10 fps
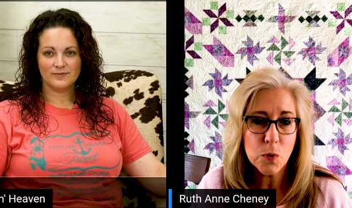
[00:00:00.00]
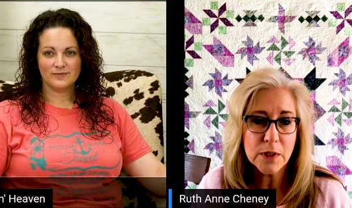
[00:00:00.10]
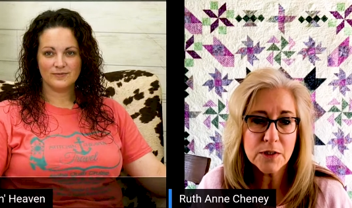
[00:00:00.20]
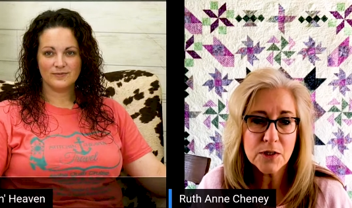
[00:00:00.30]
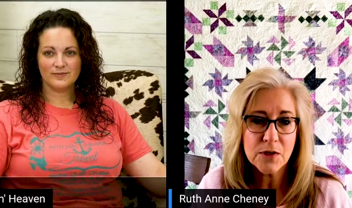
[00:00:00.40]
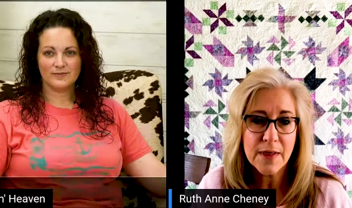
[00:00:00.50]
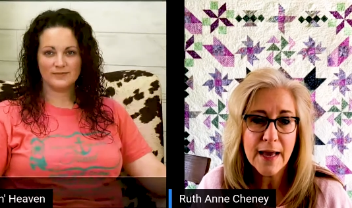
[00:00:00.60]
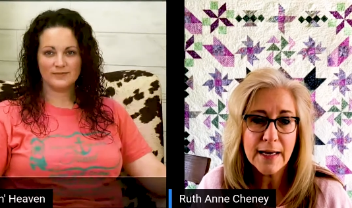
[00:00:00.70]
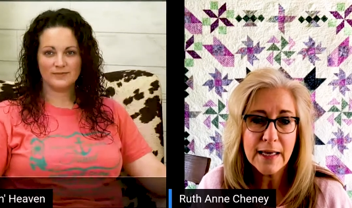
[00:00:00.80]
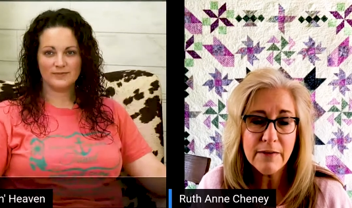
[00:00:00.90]
Speaker 1: quilter
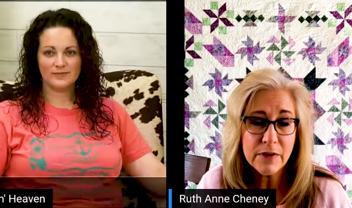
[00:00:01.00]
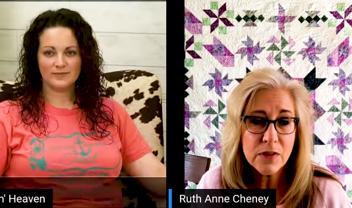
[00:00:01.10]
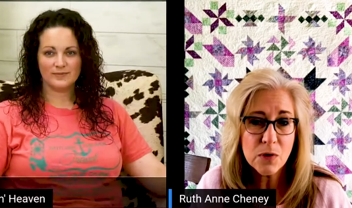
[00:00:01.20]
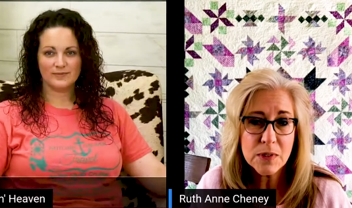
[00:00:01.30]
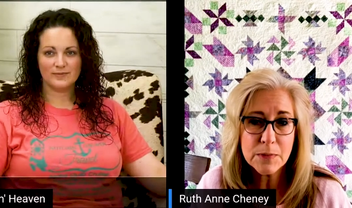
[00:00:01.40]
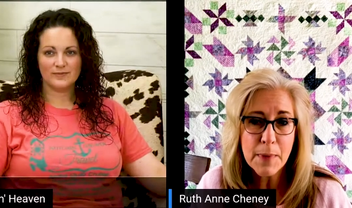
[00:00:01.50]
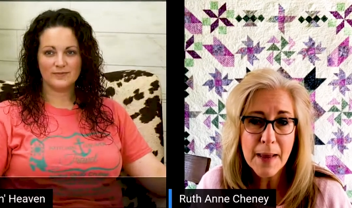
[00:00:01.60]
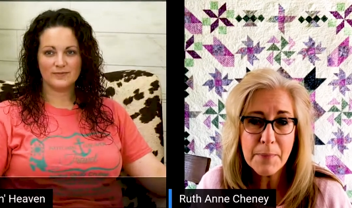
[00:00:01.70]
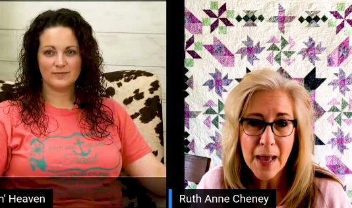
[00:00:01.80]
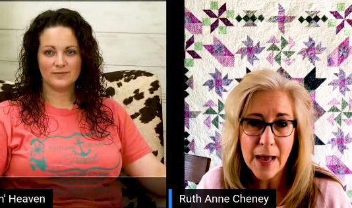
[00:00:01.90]
that even though it's
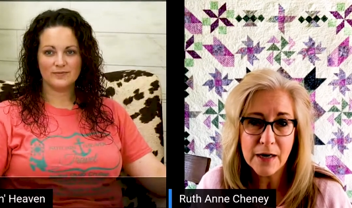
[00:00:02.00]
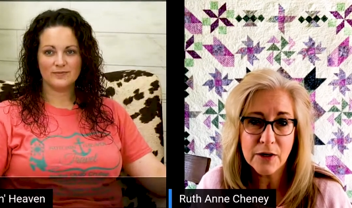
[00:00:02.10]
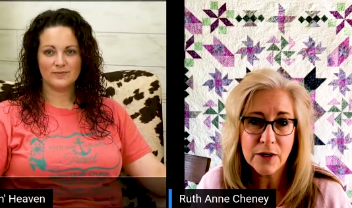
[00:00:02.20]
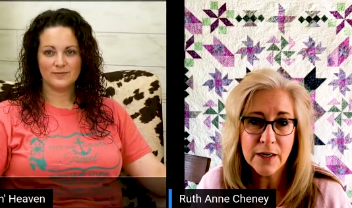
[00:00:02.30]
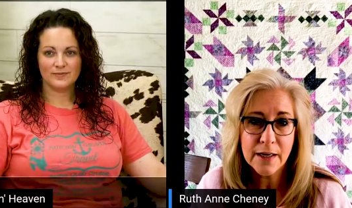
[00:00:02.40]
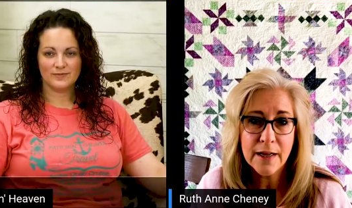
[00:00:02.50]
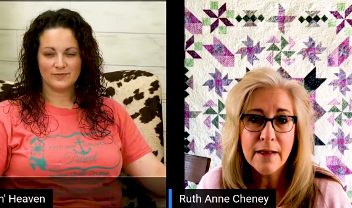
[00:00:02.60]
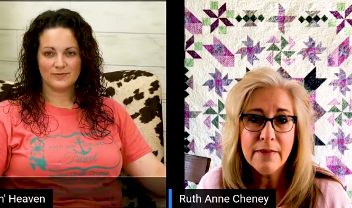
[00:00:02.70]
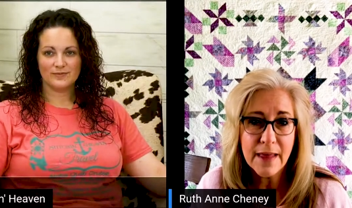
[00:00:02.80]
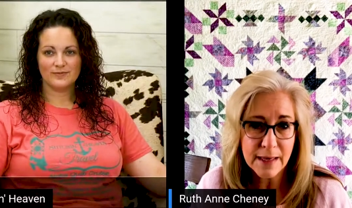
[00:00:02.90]
my pattern,
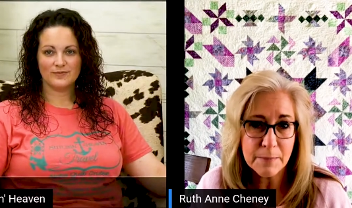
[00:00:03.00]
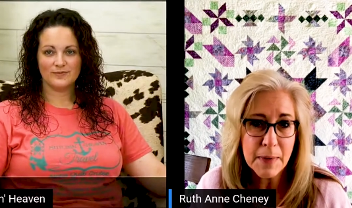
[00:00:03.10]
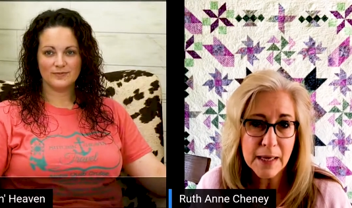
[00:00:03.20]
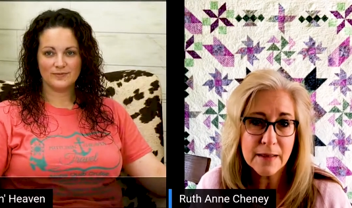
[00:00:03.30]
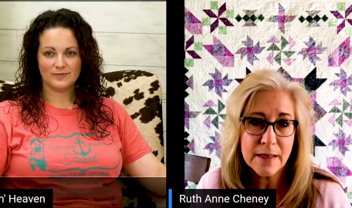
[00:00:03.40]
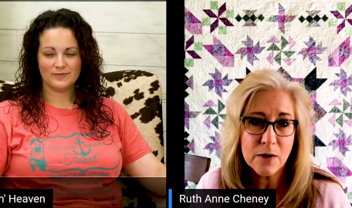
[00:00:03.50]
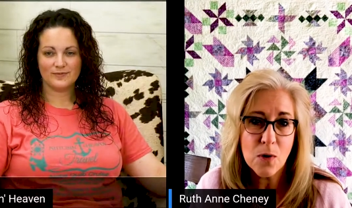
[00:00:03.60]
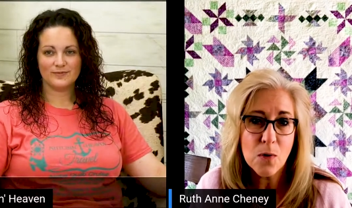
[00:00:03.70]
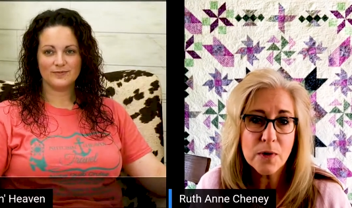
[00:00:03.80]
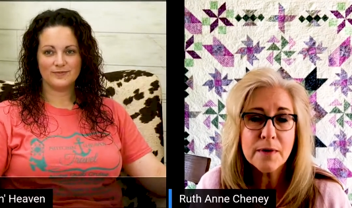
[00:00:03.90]
they can make it
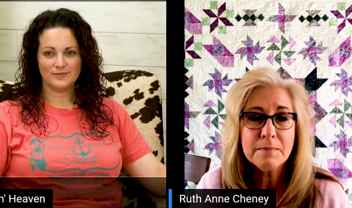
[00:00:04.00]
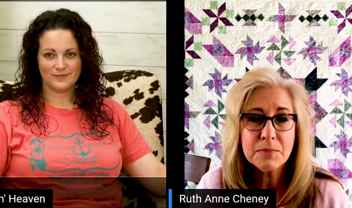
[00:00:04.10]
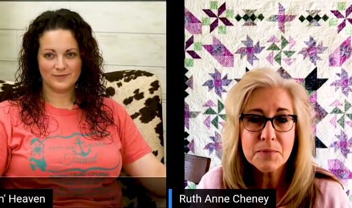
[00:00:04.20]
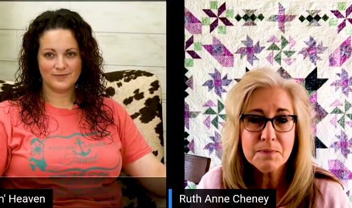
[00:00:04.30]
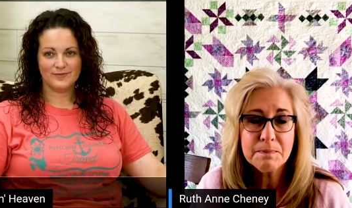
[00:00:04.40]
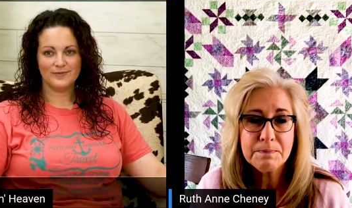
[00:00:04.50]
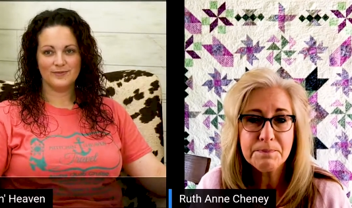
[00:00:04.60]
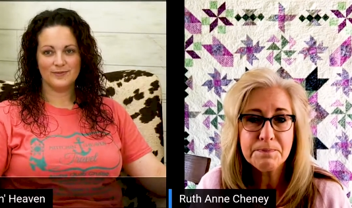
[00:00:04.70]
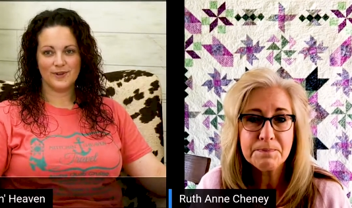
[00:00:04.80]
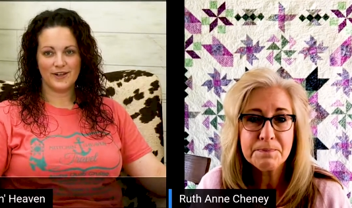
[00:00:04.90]
their own.
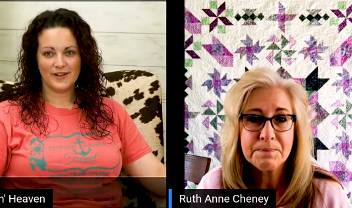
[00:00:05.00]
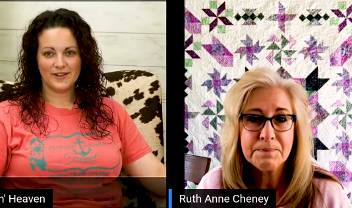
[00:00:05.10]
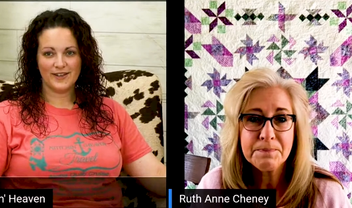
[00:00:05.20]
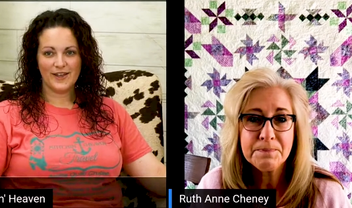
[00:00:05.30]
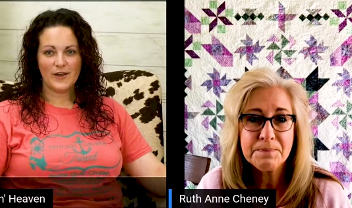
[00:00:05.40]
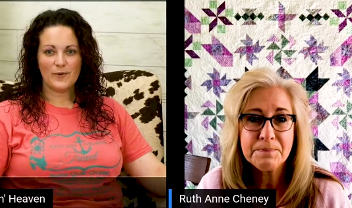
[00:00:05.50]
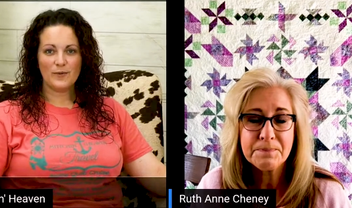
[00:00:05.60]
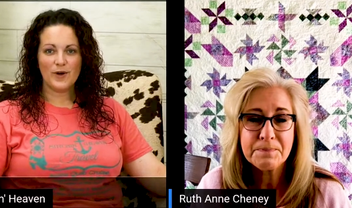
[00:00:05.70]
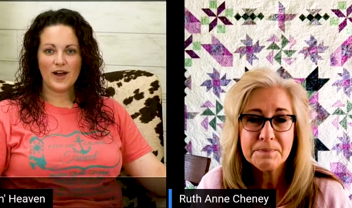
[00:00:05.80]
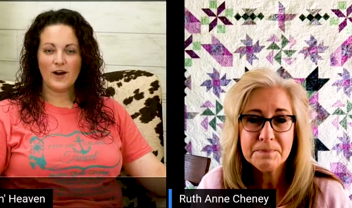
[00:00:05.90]
Speaker 2: Right.
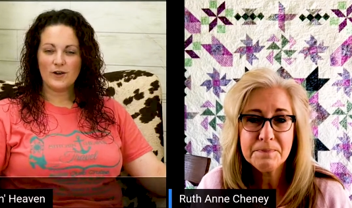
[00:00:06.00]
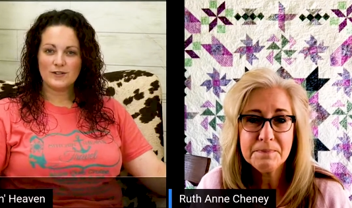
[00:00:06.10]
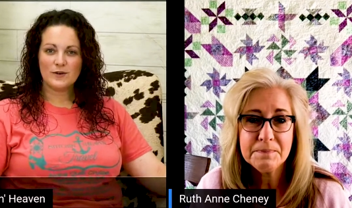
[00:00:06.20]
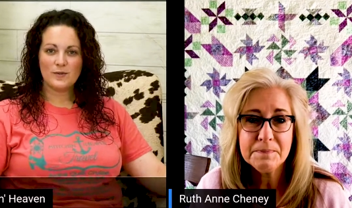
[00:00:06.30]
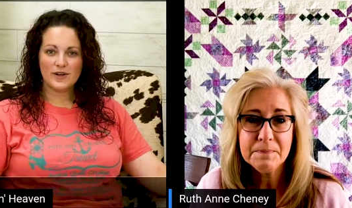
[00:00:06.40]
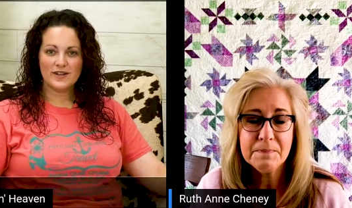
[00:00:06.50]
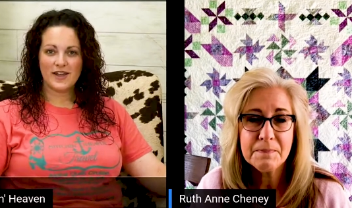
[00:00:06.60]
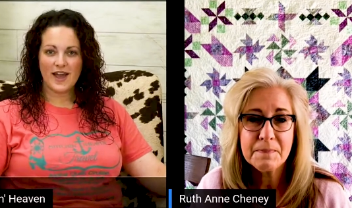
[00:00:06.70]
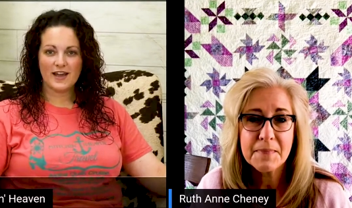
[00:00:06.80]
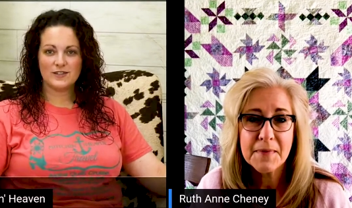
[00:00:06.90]
Well, I also wanted
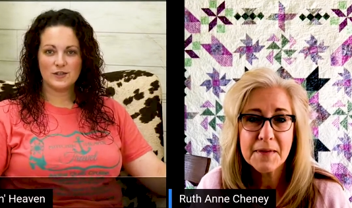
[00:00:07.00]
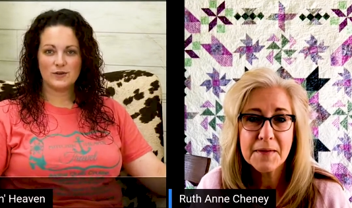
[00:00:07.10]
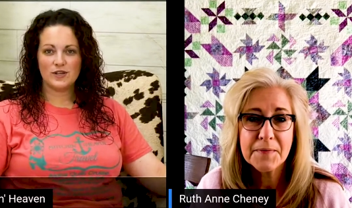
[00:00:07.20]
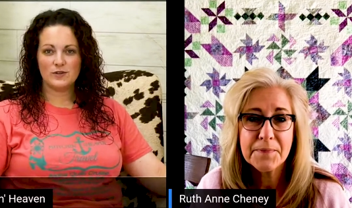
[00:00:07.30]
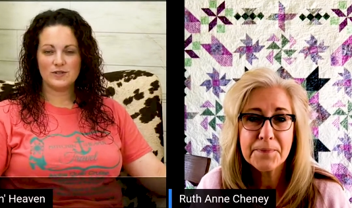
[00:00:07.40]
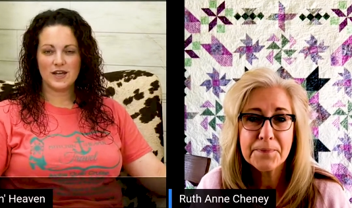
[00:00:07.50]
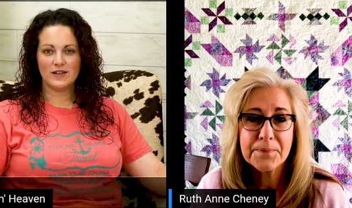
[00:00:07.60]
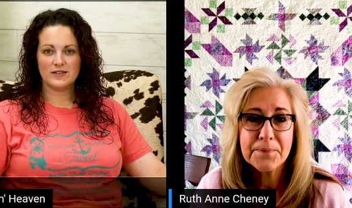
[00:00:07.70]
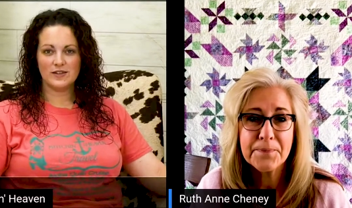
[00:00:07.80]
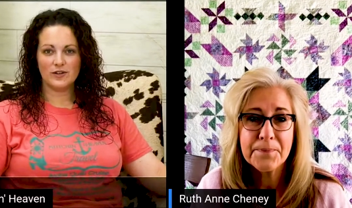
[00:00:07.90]
to ask you can you tell
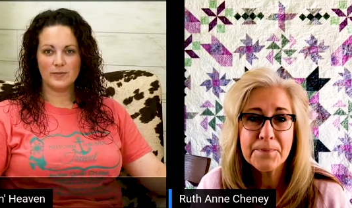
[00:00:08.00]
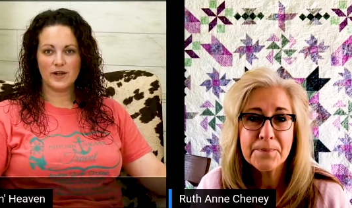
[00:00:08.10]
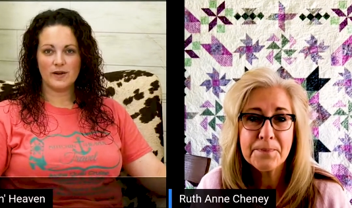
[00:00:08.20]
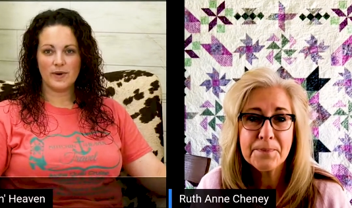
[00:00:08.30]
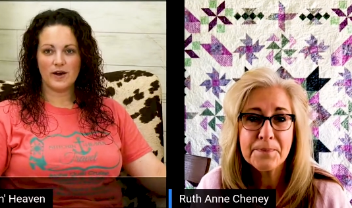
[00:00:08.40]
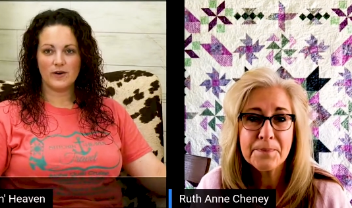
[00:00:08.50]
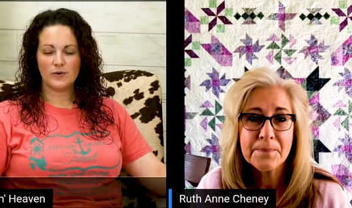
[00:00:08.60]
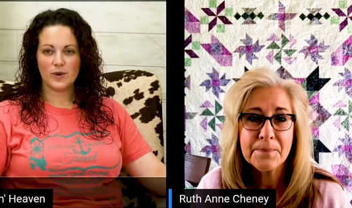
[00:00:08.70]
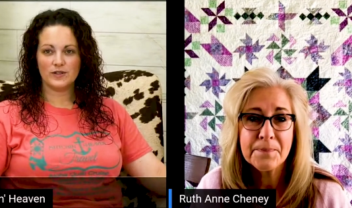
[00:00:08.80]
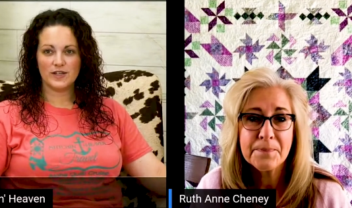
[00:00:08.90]
us a little bit about
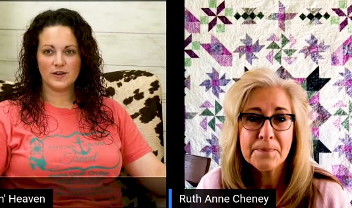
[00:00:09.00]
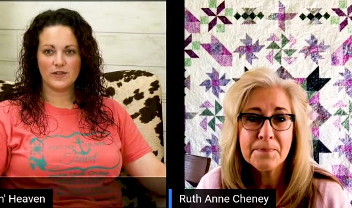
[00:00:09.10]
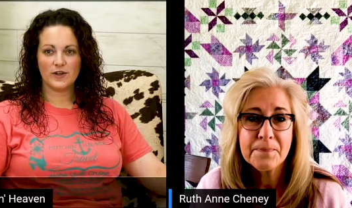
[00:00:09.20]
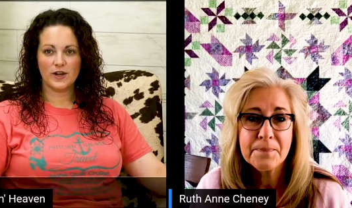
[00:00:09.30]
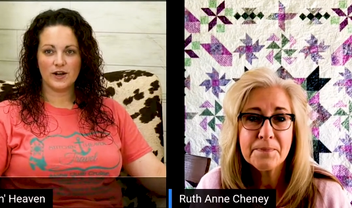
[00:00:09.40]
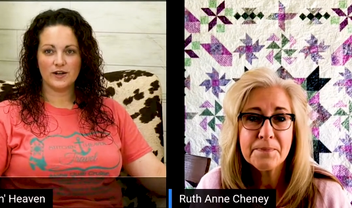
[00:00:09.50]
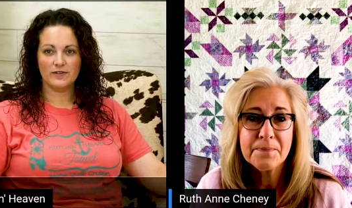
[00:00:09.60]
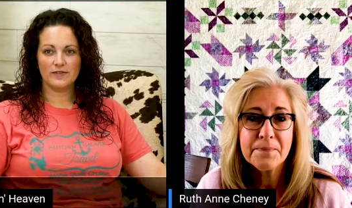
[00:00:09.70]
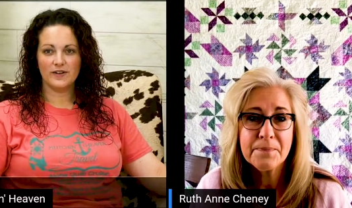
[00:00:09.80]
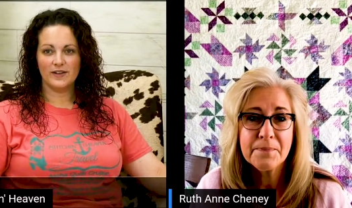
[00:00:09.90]
quilting on the
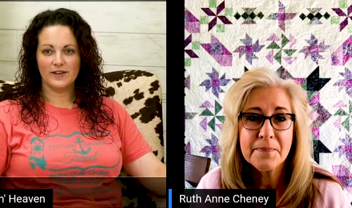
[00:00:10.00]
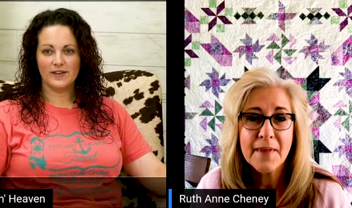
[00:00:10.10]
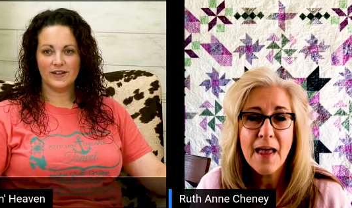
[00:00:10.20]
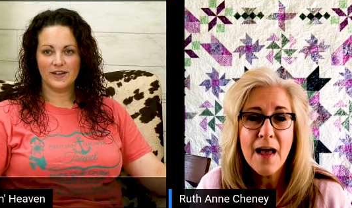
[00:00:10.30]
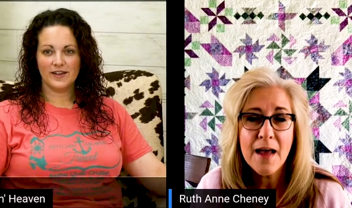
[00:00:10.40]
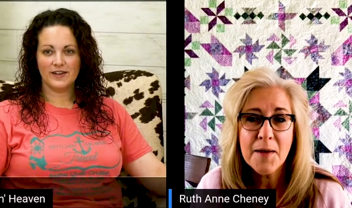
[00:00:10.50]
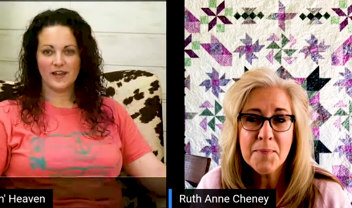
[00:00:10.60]
curve
Speaker 1: and um,